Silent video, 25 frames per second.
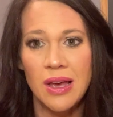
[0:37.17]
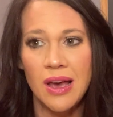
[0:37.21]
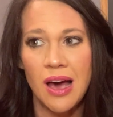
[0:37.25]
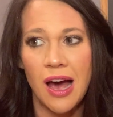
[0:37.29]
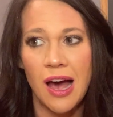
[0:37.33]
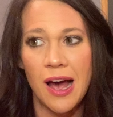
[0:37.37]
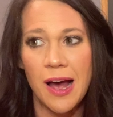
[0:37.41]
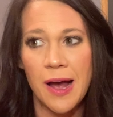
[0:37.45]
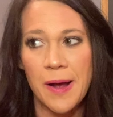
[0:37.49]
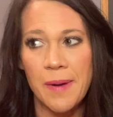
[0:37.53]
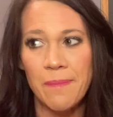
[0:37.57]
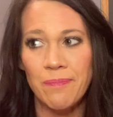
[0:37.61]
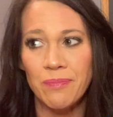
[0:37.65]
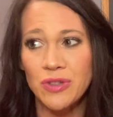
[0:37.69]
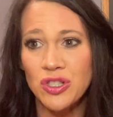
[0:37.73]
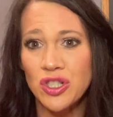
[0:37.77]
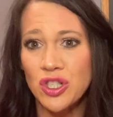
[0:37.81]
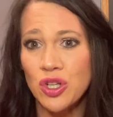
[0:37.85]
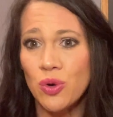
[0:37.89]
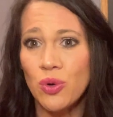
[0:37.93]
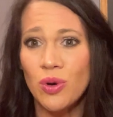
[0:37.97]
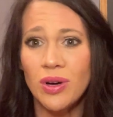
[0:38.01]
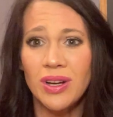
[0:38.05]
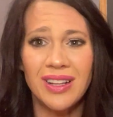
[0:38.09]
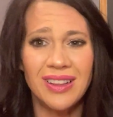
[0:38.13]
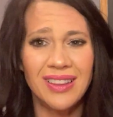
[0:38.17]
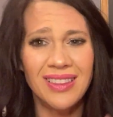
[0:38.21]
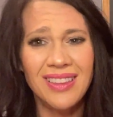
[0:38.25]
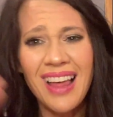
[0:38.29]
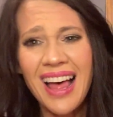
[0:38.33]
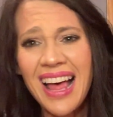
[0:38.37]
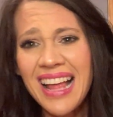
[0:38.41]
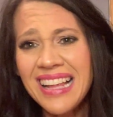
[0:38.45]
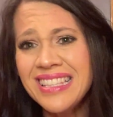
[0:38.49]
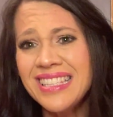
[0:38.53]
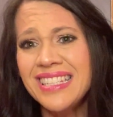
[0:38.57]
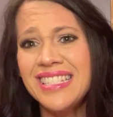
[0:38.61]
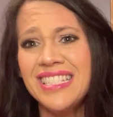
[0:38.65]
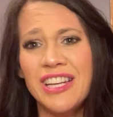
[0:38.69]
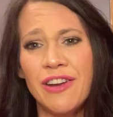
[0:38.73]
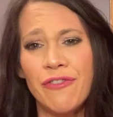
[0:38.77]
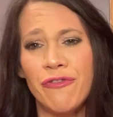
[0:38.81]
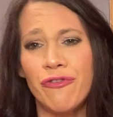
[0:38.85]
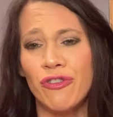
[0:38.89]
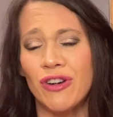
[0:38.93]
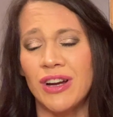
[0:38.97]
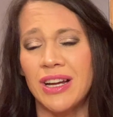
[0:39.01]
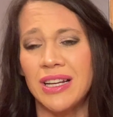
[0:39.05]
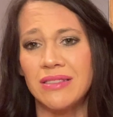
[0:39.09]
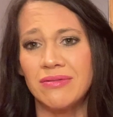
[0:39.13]
Um, so lots of
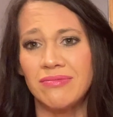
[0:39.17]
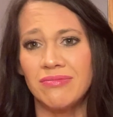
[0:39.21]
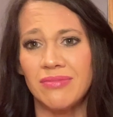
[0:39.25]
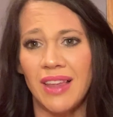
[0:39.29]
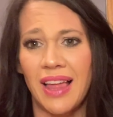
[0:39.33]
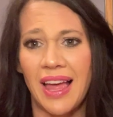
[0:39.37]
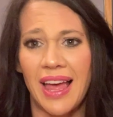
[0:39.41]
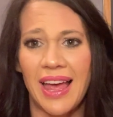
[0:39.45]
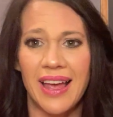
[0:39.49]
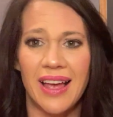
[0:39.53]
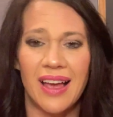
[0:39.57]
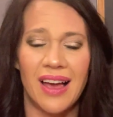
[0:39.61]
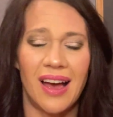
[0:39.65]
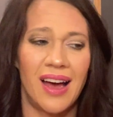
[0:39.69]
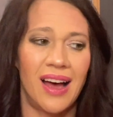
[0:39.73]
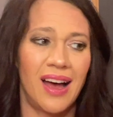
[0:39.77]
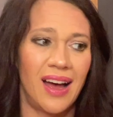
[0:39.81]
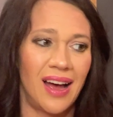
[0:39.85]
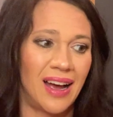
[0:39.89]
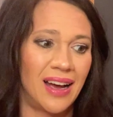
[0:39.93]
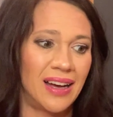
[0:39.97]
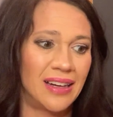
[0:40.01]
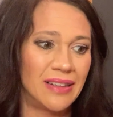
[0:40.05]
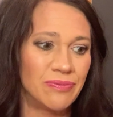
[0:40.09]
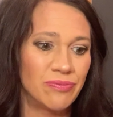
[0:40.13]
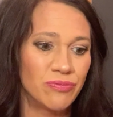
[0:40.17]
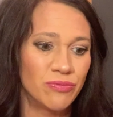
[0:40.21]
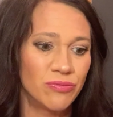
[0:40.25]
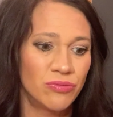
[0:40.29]
different, like, uh,